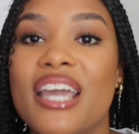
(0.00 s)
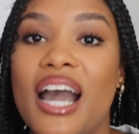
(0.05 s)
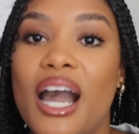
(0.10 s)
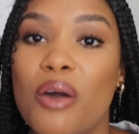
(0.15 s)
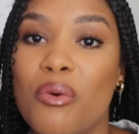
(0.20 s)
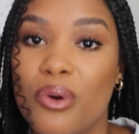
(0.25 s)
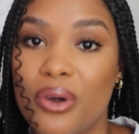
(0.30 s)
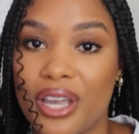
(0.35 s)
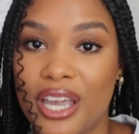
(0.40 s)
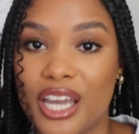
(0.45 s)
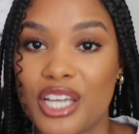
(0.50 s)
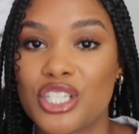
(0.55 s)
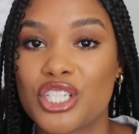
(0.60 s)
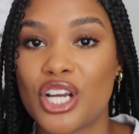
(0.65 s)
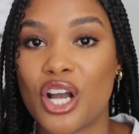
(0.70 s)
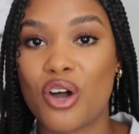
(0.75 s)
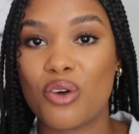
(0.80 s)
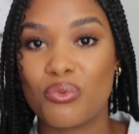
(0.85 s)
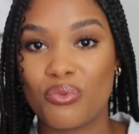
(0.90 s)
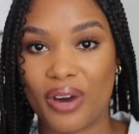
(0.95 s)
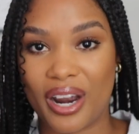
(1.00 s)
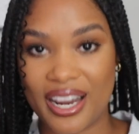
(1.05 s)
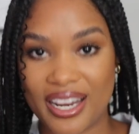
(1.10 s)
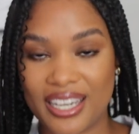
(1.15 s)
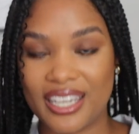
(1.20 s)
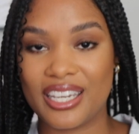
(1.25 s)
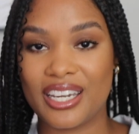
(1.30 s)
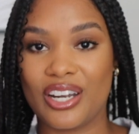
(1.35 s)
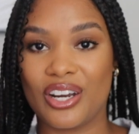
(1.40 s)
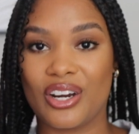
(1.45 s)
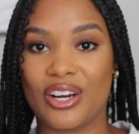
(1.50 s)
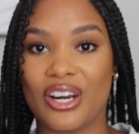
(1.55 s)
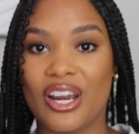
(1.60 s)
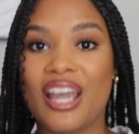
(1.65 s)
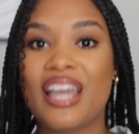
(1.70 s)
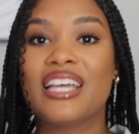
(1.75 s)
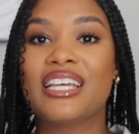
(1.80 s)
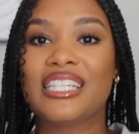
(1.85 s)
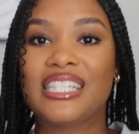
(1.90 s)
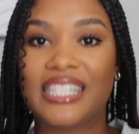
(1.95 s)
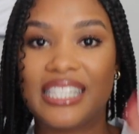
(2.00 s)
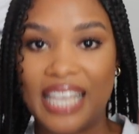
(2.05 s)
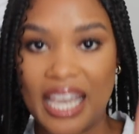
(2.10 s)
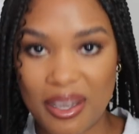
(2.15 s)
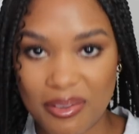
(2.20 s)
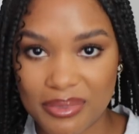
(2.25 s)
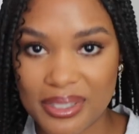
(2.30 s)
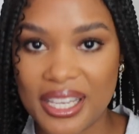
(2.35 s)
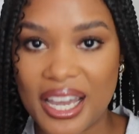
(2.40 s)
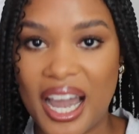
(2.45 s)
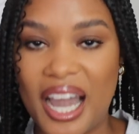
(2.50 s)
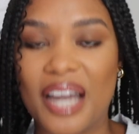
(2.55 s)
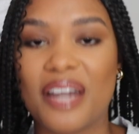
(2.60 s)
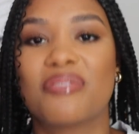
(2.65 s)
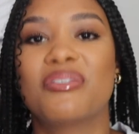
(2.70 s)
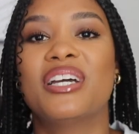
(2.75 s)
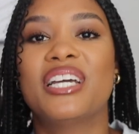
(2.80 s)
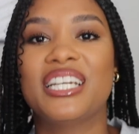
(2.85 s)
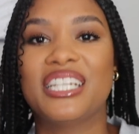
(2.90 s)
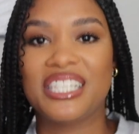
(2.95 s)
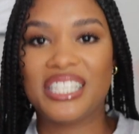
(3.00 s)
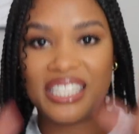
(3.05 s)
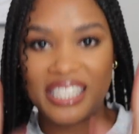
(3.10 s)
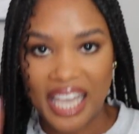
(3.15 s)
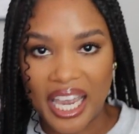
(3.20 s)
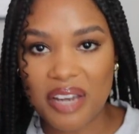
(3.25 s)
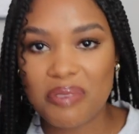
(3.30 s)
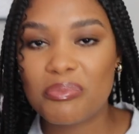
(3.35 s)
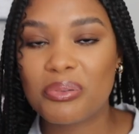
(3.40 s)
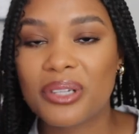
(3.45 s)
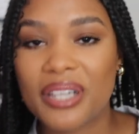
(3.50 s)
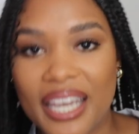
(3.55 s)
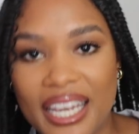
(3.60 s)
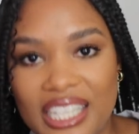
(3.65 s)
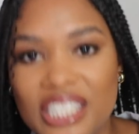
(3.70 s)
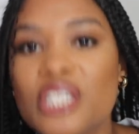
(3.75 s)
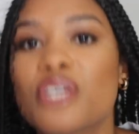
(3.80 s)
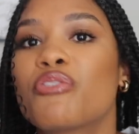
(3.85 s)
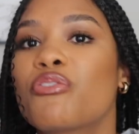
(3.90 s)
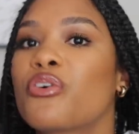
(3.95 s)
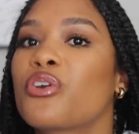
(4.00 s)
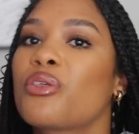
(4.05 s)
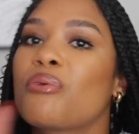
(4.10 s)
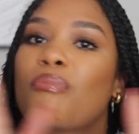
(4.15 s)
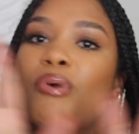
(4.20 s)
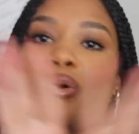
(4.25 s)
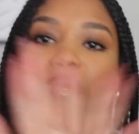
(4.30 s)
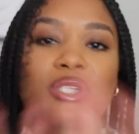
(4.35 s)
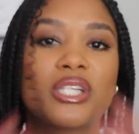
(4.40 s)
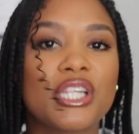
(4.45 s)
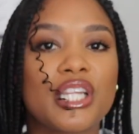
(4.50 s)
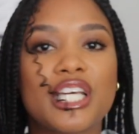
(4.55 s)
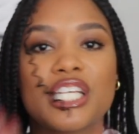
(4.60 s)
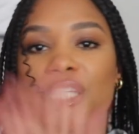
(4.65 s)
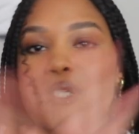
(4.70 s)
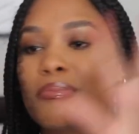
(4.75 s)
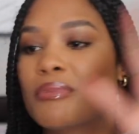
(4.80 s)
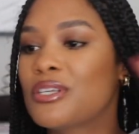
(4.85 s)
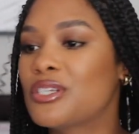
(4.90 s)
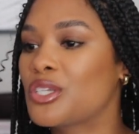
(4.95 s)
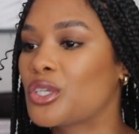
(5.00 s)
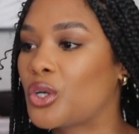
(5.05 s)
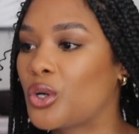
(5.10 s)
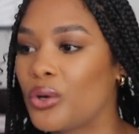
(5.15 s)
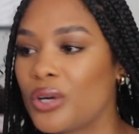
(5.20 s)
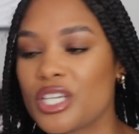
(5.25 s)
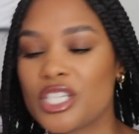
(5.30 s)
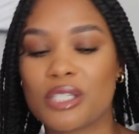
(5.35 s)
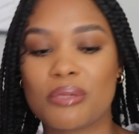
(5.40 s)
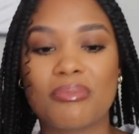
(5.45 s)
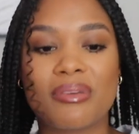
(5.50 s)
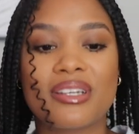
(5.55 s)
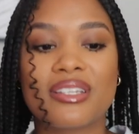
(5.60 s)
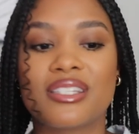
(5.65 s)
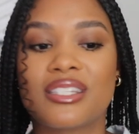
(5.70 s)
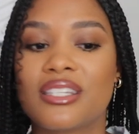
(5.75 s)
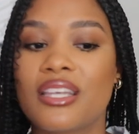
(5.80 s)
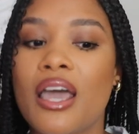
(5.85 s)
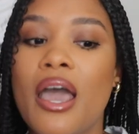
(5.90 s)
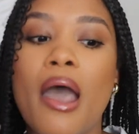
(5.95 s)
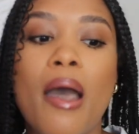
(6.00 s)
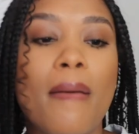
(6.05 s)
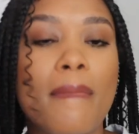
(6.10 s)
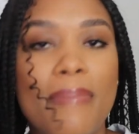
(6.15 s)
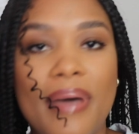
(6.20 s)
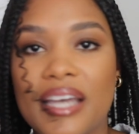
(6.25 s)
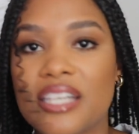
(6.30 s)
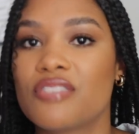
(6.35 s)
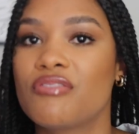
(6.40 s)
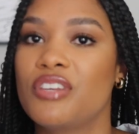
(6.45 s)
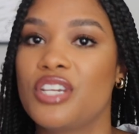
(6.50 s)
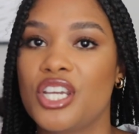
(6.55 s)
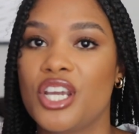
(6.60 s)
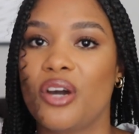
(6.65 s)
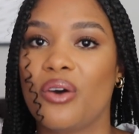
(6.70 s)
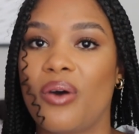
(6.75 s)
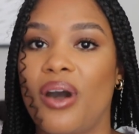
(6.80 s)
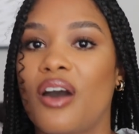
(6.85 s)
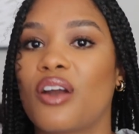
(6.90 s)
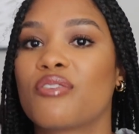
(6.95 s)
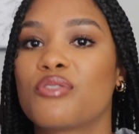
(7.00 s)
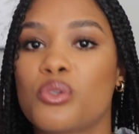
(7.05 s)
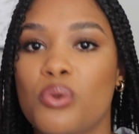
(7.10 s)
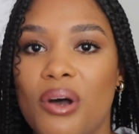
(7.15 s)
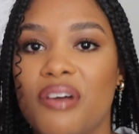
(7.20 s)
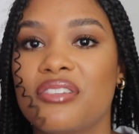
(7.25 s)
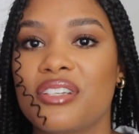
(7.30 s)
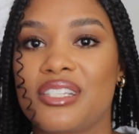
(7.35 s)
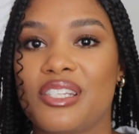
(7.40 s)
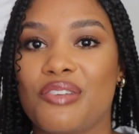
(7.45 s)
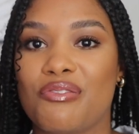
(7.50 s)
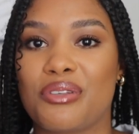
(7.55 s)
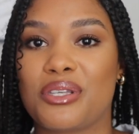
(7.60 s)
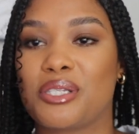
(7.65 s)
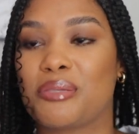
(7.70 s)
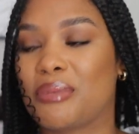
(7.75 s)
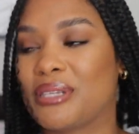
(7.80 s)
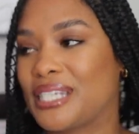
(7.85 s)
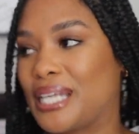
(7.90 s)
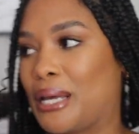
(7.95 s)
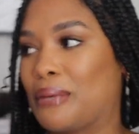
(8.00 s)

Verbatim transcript: I will catch y'all right here, same time, same place for the most Lyssmas Christmas best video out of 12 days of Lyssmas.